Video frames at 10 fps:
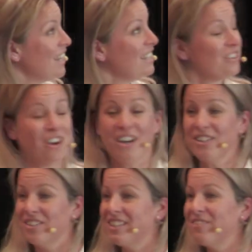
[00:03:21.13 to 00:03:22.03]
It's got
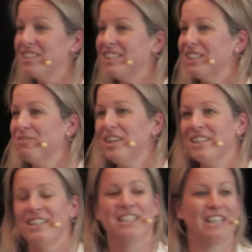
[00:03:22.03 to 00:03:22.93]
176
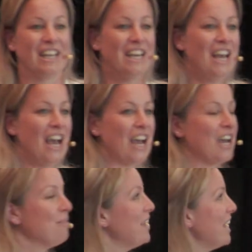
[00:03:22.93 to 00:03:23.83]
verses in it.
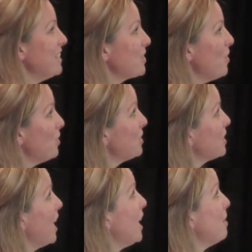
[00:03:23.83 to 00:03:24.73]
It's got
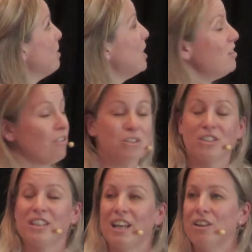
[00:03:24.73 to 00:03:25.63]

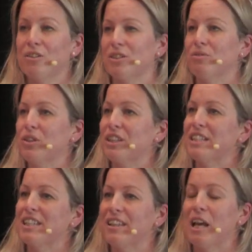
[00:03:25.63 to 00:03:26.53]
lots and lots of
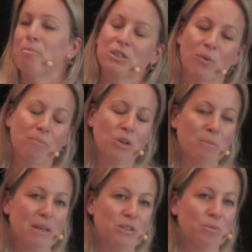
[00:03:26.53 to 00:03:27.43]
goodness in there. So I'm not going
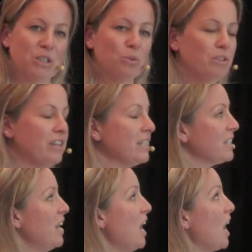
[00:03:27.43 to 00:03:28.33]
to be able to read all of
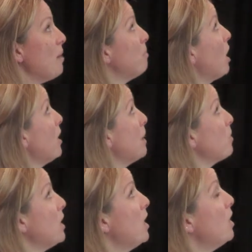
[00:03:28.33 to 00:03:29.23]
it, but I am
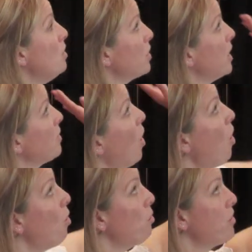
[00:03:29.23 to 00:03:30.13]
going to look at the
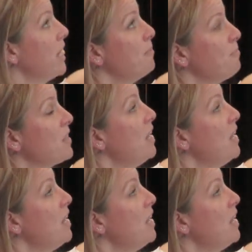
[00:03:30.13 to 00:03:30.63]
whole thing